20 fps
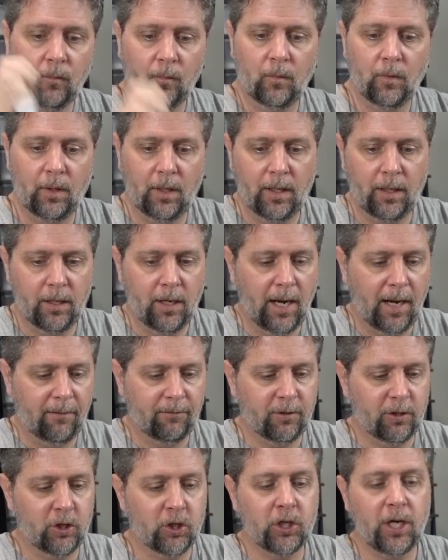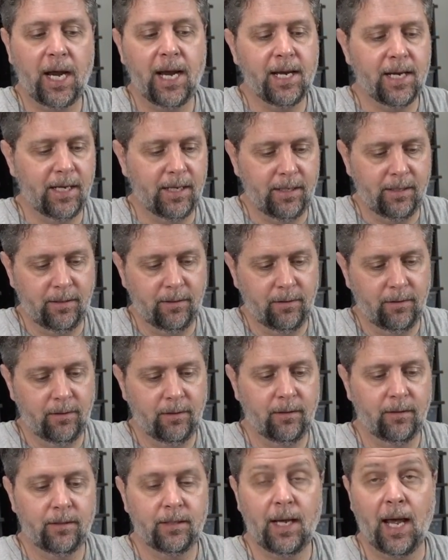Now you have to shake it
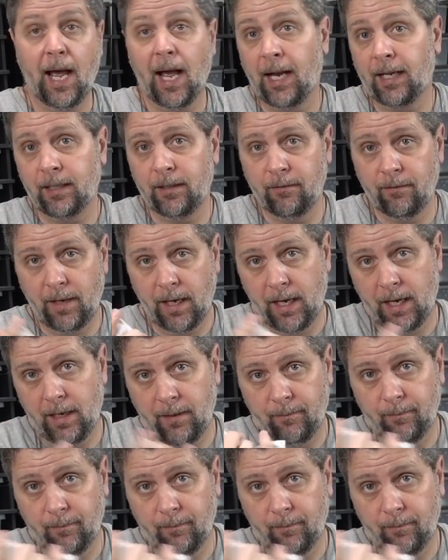to activate it.